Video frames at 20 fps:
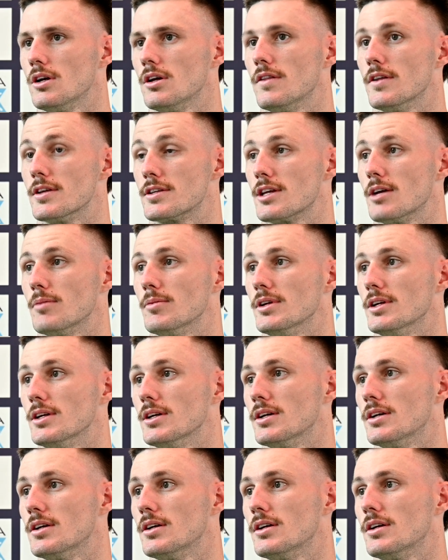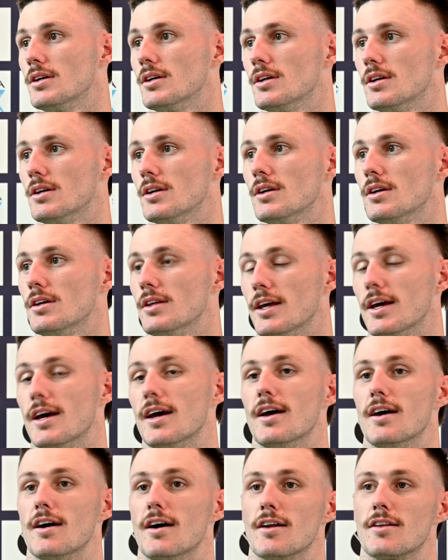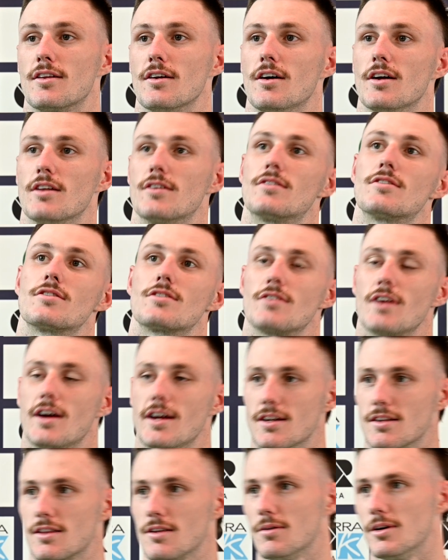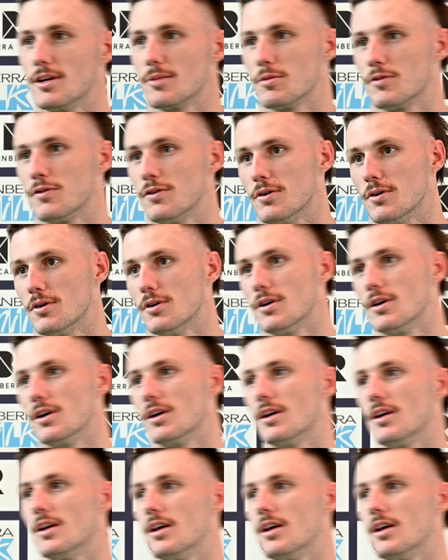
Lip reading: The semi, yeah, I strained it the week before